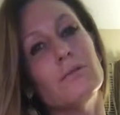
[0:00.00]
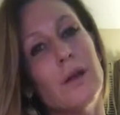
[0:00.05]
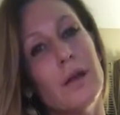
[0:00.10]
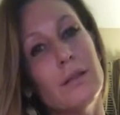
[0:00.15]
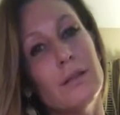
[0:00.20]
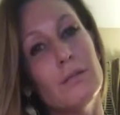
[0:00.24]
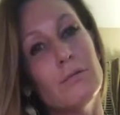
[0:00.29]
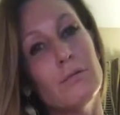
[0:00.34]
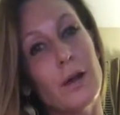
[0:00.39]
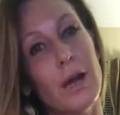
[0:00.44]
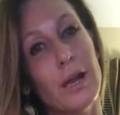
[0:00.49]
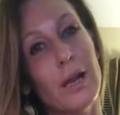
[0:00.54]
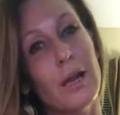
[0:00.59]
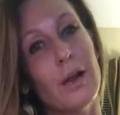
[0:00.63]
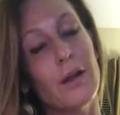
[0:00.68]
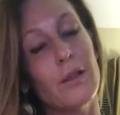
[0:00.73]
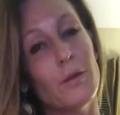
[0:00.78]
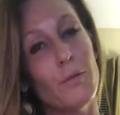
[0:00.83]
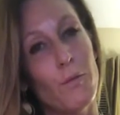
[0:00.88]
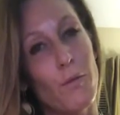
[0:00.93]
read the writing
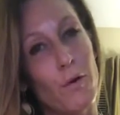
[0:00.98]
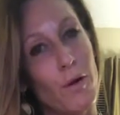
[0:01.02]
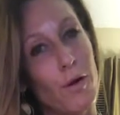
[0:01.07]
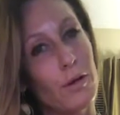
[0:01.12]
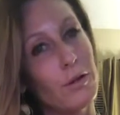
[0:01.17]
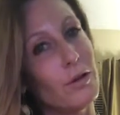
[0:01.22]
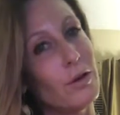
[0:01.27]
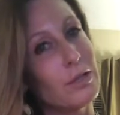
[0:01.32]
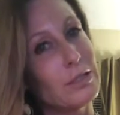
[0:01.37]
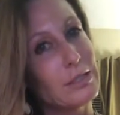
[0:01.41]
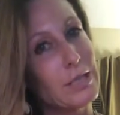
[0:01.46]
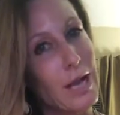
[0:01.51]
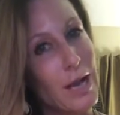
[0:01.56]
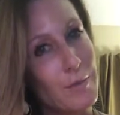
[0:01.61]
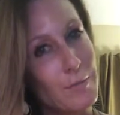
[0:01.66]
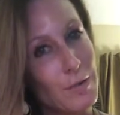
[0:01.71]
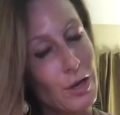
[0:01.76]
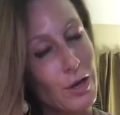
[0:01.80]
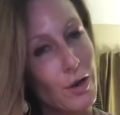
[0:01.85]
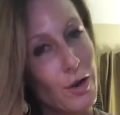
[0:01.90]
on the wall a long
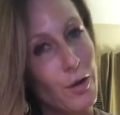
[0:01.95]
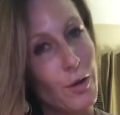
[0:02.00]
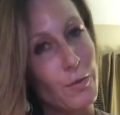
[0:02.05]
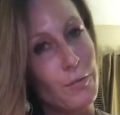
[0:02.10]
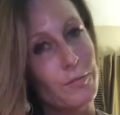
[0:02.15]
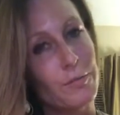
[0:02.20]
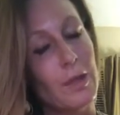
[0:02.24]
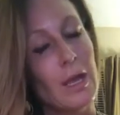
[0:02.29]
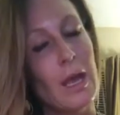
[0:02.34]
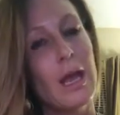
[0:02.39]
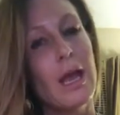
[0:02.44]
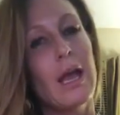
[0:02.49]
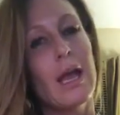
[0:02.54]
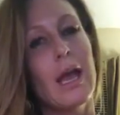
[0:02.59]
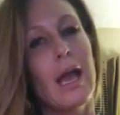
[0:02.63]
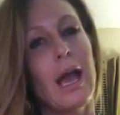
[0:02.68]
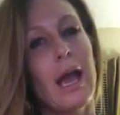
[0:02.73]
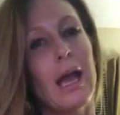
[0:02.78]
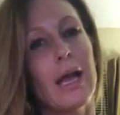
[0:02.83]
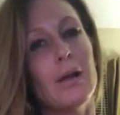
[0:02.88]
time ago
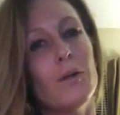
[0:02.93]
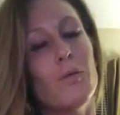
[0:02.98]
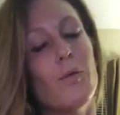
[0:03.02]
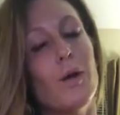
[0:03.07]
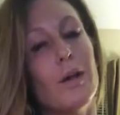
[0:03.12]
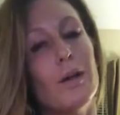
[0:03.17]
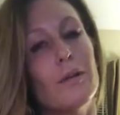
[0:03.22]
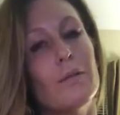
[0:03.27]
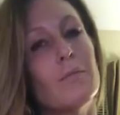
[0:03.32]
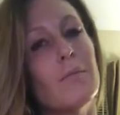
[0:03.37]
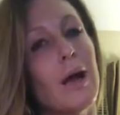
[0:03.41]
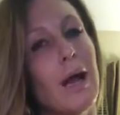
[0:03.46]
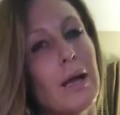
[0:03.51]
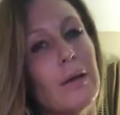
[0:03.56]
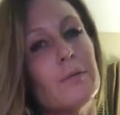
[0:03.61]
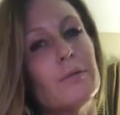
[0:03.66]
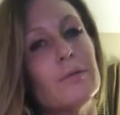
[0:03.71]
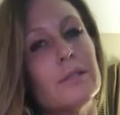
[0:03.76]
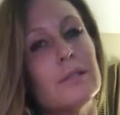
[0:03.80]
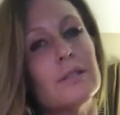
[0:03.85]
and what your
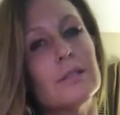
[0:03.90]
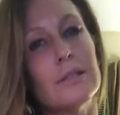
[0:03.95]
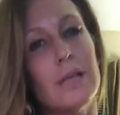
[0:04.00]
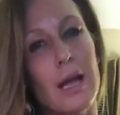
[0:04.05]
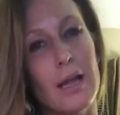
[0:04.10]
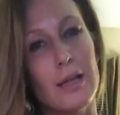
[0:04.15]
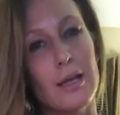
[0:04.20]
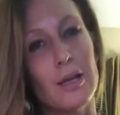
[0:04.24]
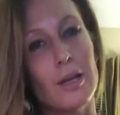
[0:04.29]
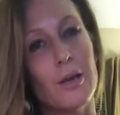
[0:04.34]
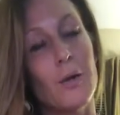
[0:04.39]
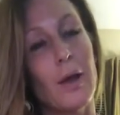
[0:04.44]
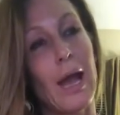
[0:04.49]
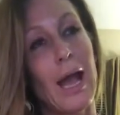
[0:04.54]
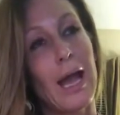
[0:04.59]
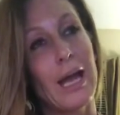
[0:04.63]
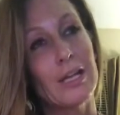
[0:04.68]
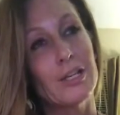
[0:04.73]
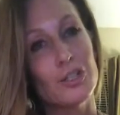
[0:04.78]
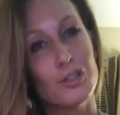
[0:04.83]
mind was telling you
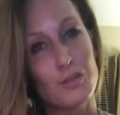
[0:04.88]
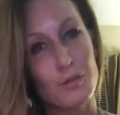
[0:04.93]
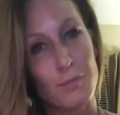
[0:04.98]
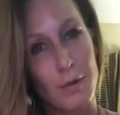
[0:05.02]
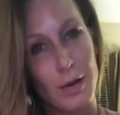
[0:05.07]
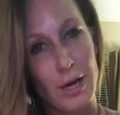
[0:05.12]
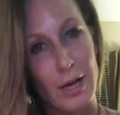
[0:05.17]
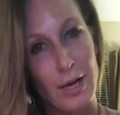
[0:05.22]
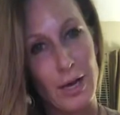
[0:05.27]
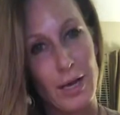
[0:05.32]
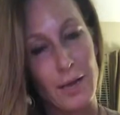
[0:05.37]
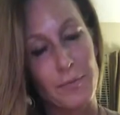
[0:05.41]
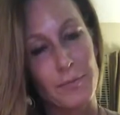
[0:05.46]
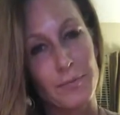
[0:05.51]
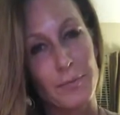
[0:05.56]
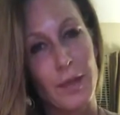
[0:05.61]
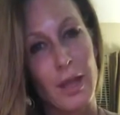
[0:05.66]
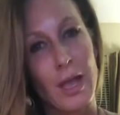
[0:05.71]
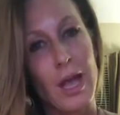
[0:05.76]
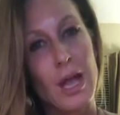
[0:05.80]
and your body.
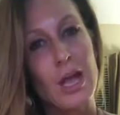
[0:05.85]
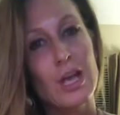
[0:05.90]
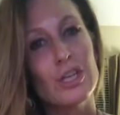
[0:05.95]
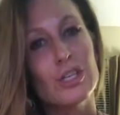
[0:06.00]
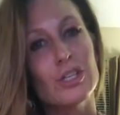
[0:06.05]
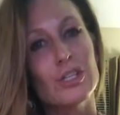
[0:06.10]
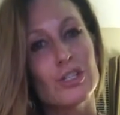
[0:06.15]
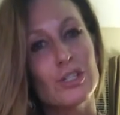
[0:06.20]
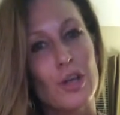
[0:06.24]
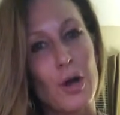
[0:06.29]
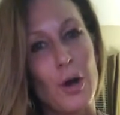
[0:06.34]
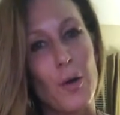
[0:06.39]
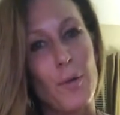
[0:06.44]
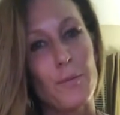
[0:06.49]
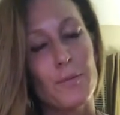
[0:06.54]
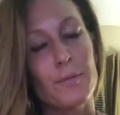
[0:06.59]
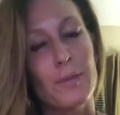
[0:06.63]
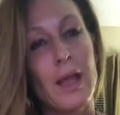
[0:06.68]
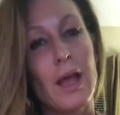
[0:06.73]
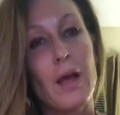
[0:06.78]
So
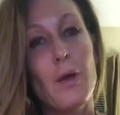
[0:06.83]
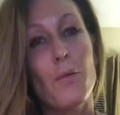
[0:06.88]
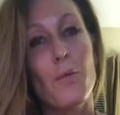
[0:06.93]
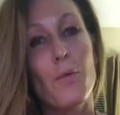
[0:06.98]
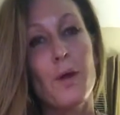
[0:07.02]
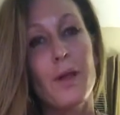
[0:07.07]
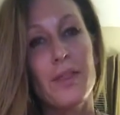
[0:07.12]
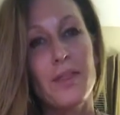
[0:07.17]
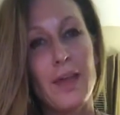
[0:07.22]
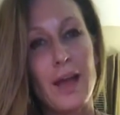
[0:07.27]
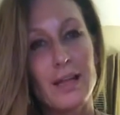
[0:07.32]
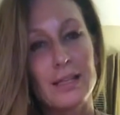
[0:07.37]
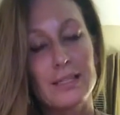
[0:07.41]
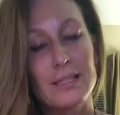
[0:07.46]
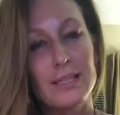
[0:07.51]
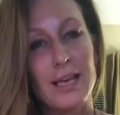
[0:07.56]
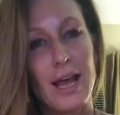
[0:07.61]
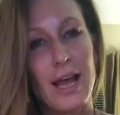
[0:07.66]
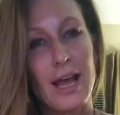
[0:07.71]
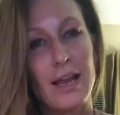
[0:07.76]
with that
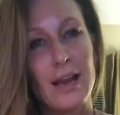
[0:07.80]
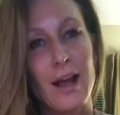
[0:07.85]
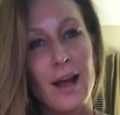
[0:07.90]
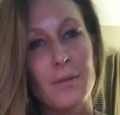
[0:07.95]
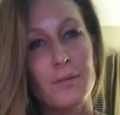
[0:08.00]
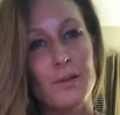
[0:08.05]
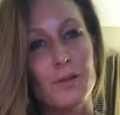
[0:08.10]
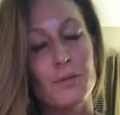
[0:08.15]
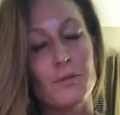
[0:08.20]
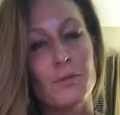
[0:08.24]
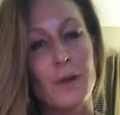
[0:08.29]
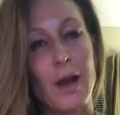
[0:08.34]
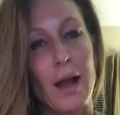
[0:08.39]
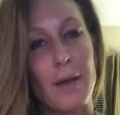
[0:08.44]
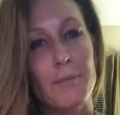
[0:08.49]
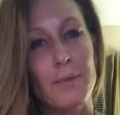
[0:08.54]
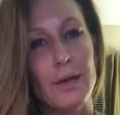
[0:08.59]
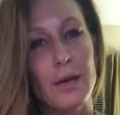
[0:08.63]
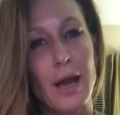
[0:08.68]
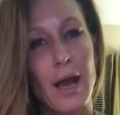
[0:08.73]
said, I'm going to
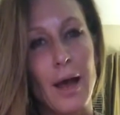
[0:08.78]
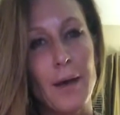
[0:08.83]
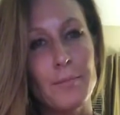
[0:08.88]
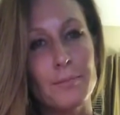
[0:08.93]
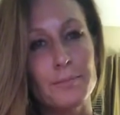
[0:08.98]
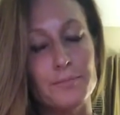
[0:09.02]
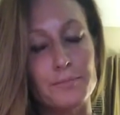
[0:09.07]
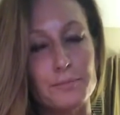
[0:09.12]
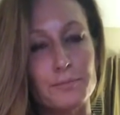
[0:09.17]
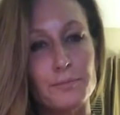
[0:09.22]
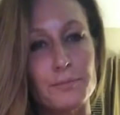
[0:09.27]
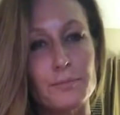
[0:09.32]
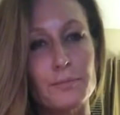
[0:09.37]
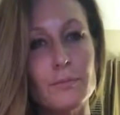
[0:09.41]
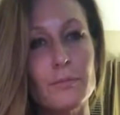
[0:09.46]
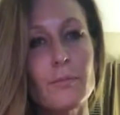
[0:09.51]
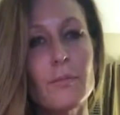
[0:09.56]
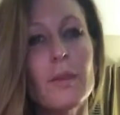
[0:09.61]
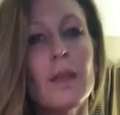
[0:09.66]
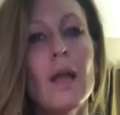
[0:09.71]
wrap it up.
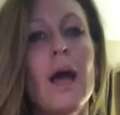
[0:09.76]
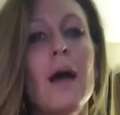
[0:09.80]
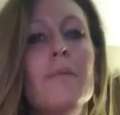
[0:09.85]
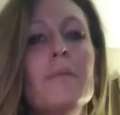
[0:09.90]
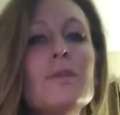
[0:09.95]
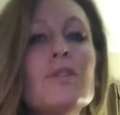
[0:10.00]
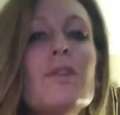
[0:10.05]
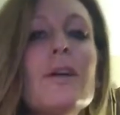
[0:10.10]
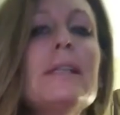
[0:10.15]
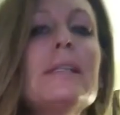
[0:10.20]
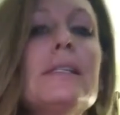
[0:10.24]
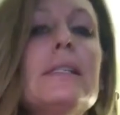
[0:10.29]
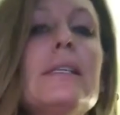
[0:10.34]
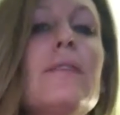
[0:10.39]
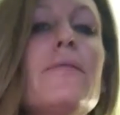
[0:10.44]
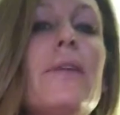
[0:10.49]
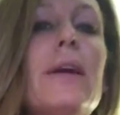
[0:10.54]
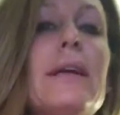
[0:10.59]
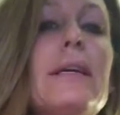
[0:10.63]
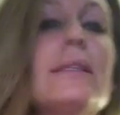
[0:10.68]
I'm trying to see
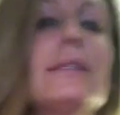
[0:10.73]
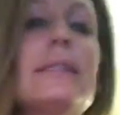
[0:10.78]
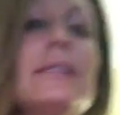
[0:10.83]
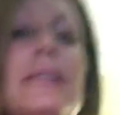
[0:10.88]
if I can